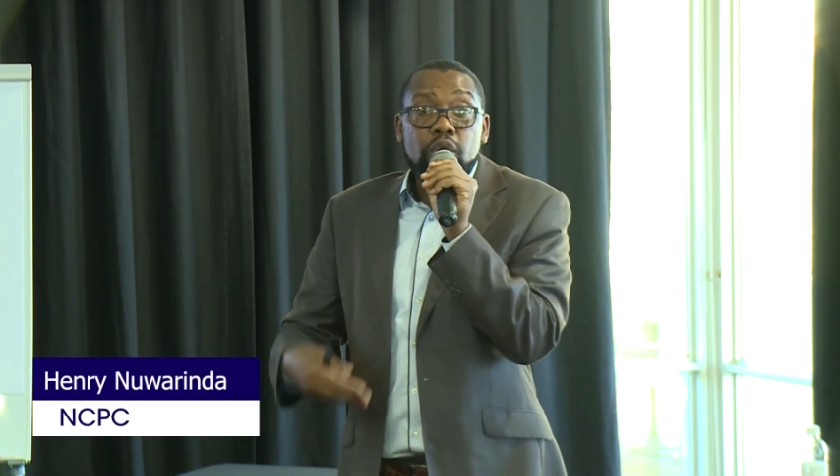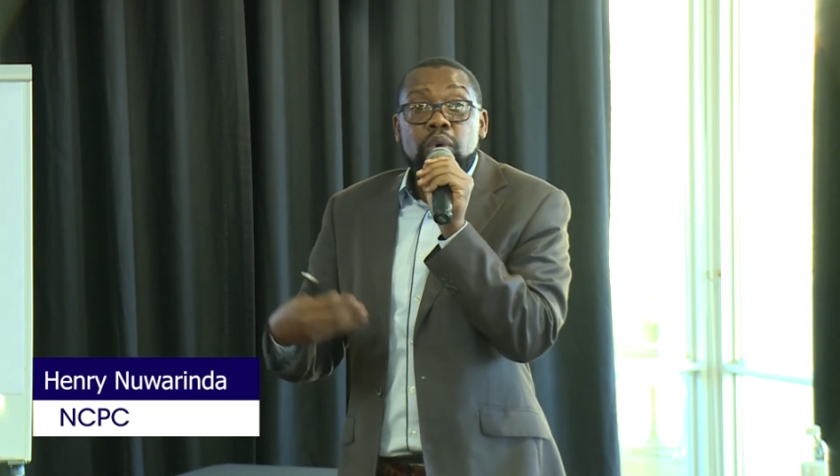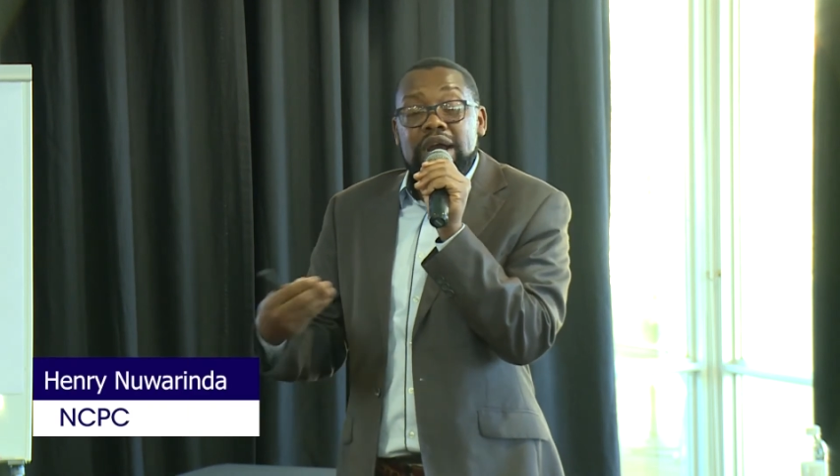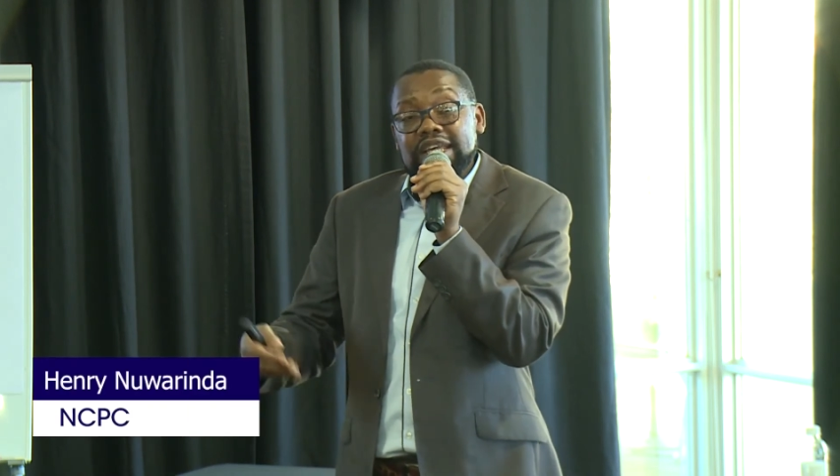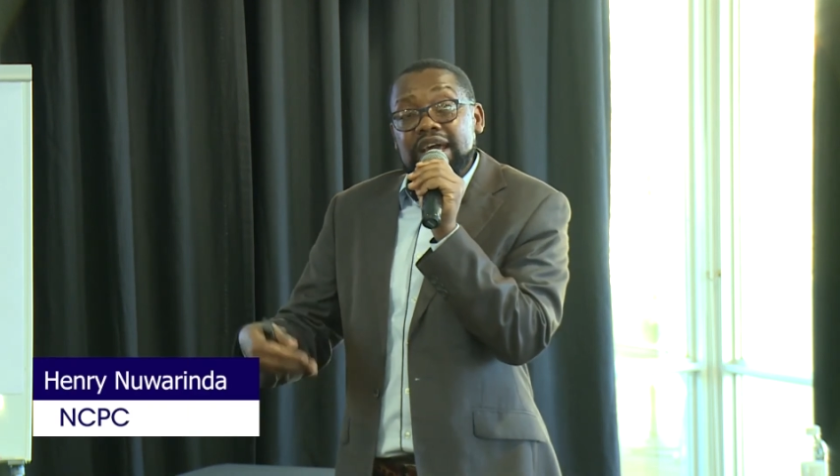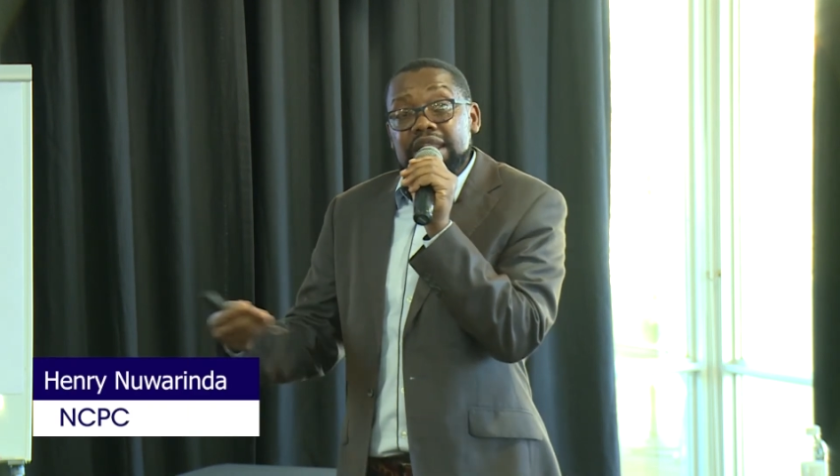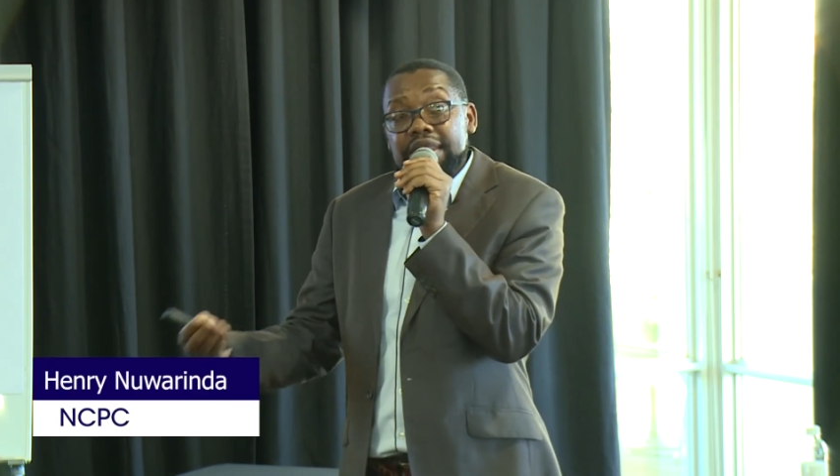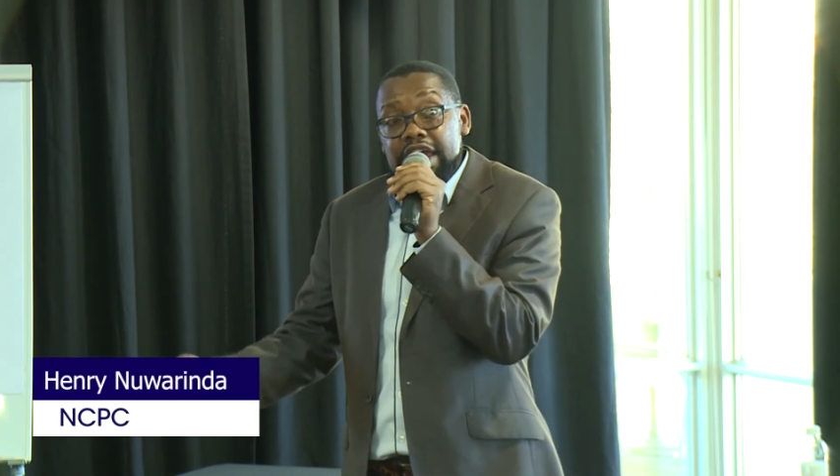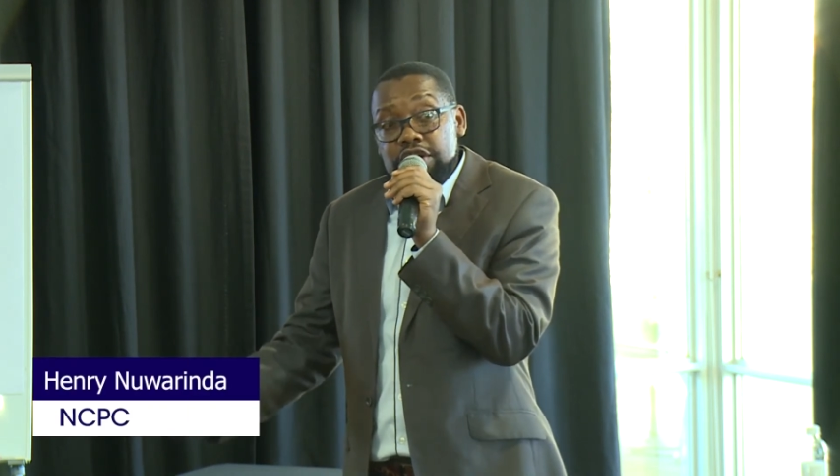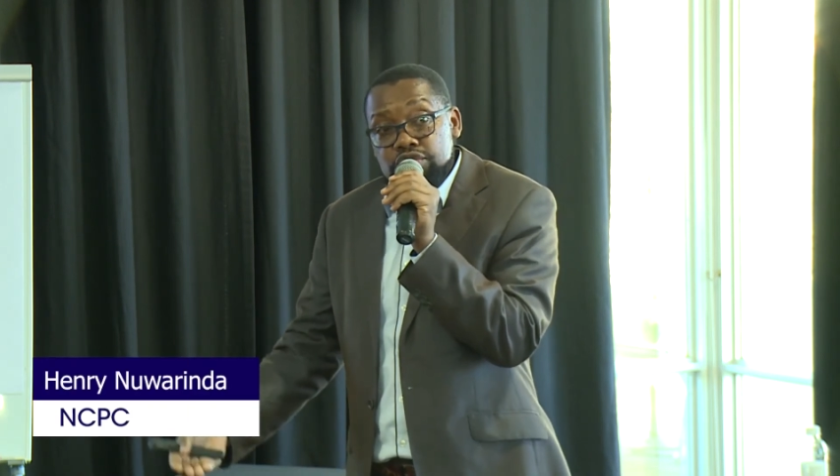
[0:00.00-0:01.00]
what can
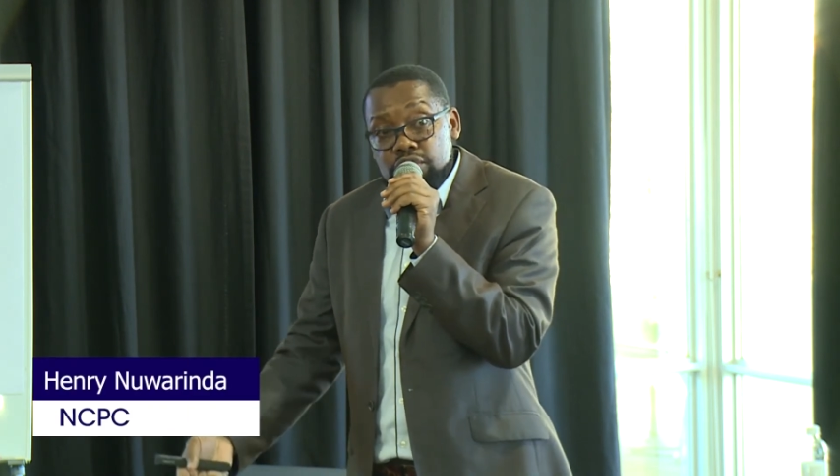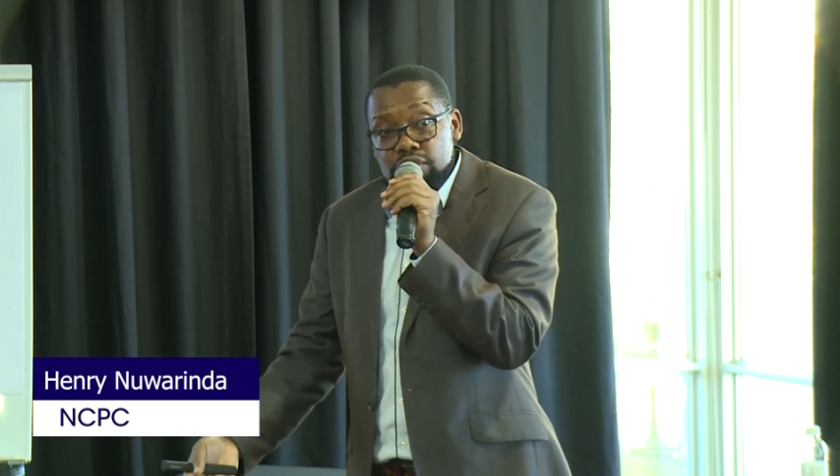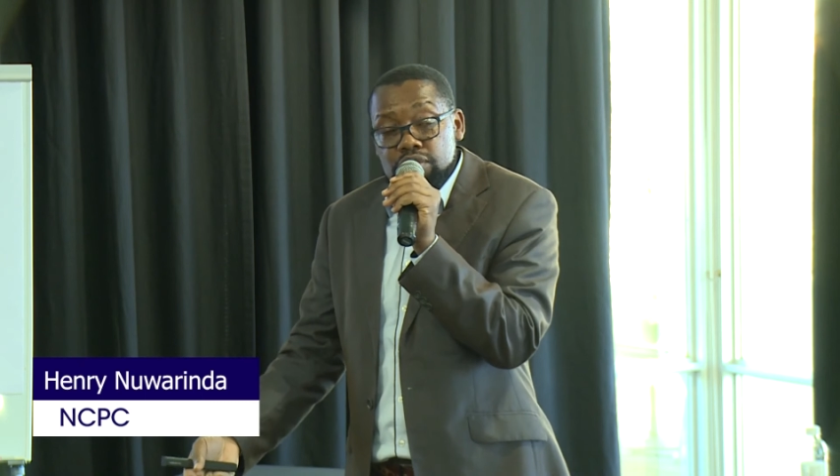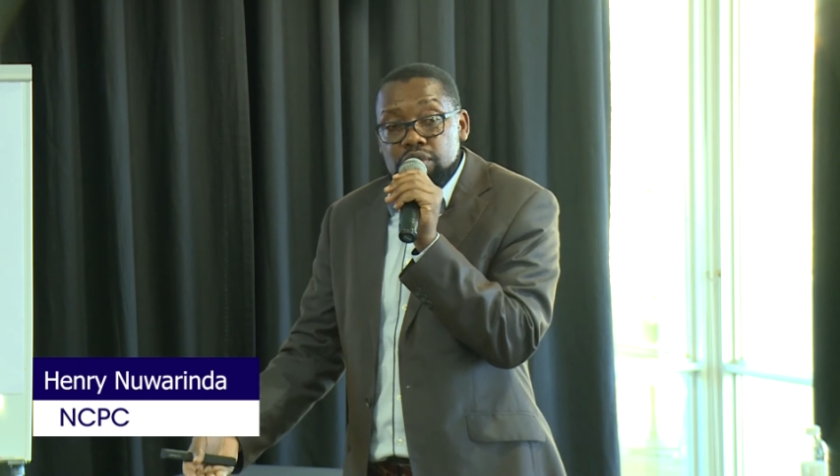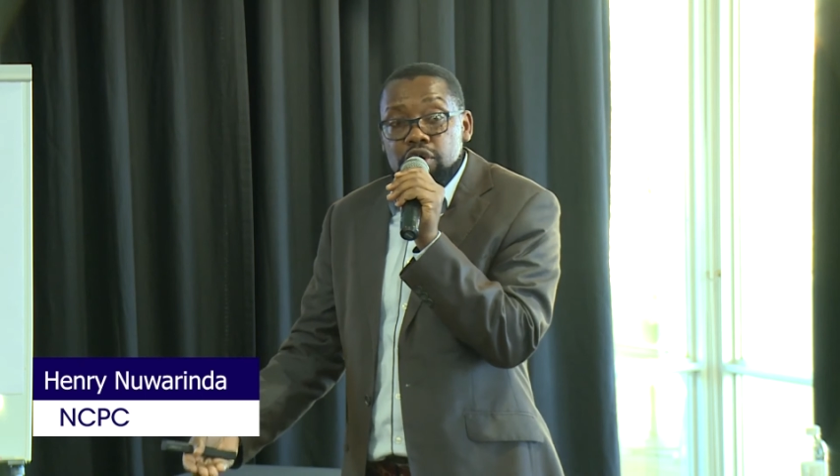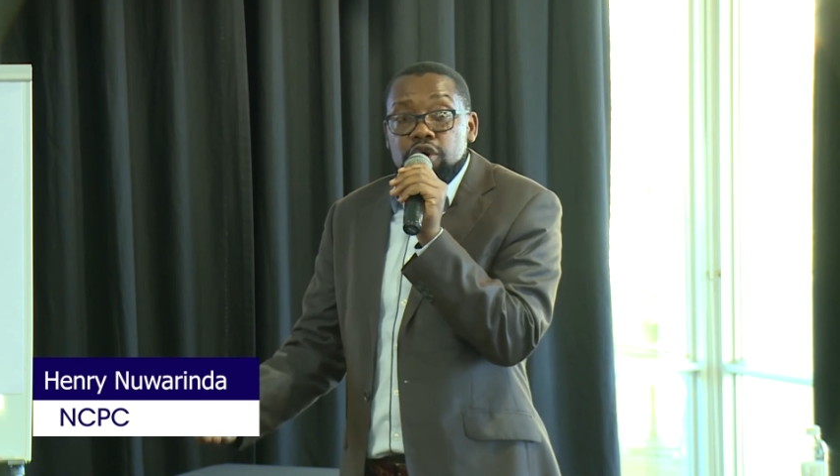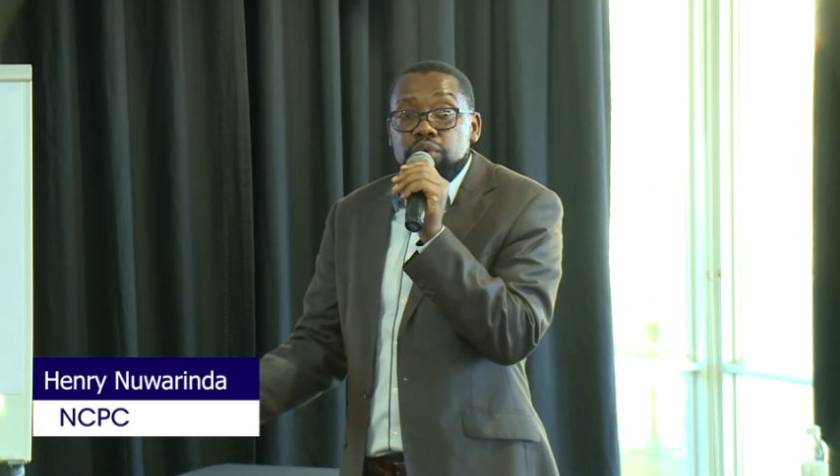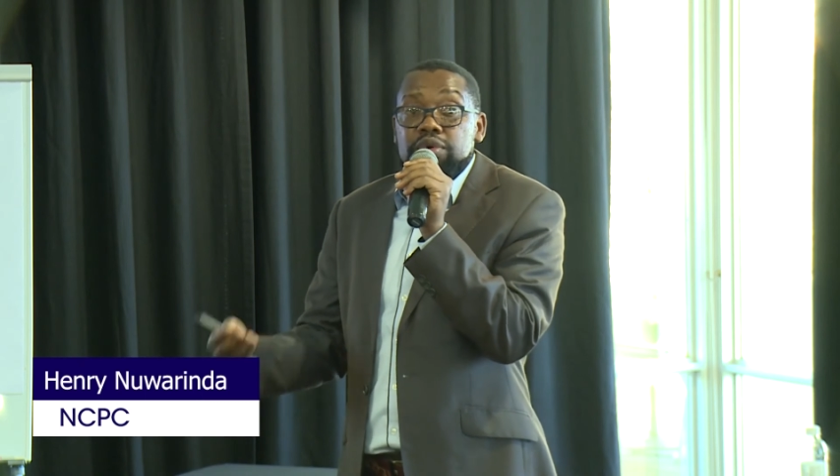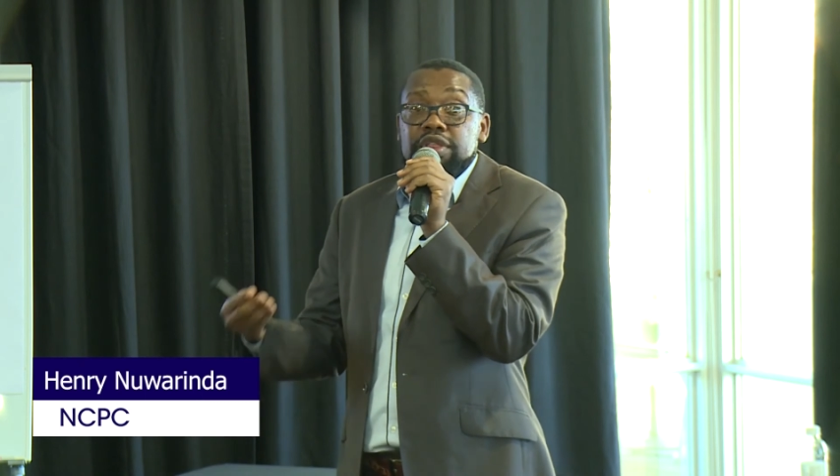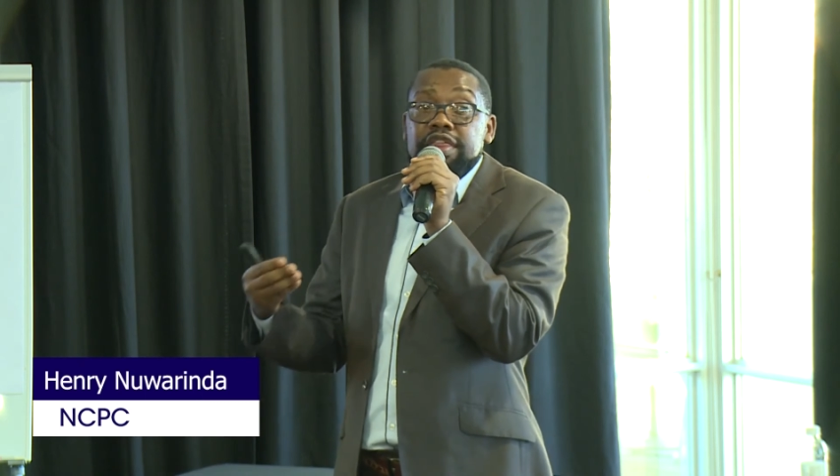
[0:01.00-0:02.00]
they do
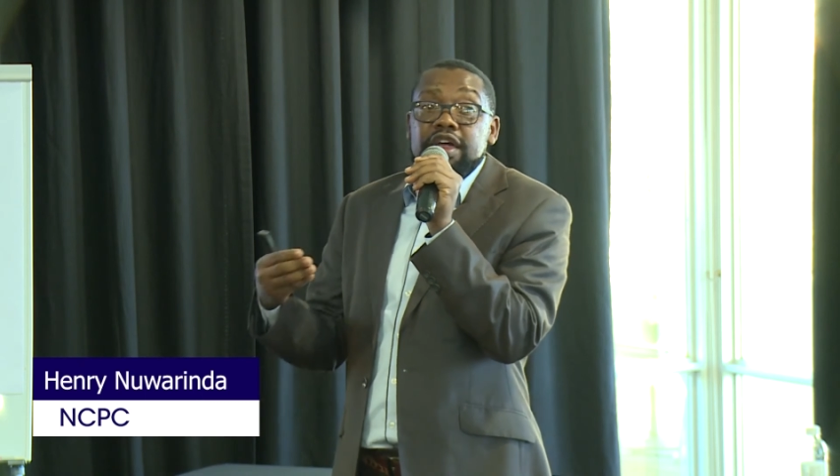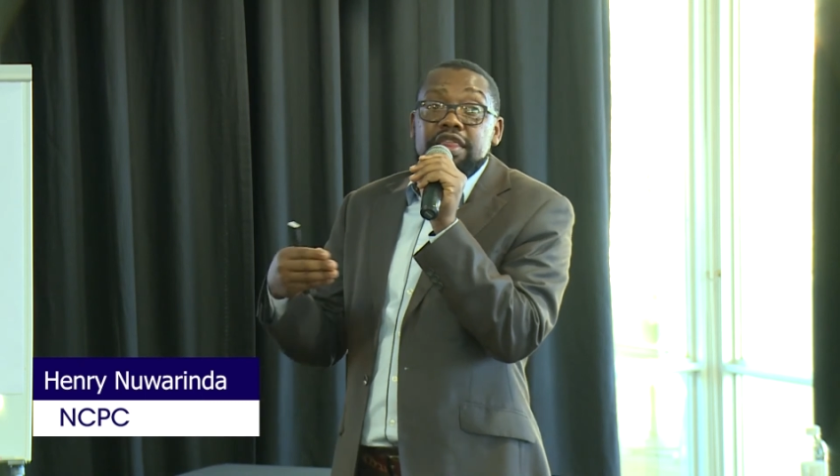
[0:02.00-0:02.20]
with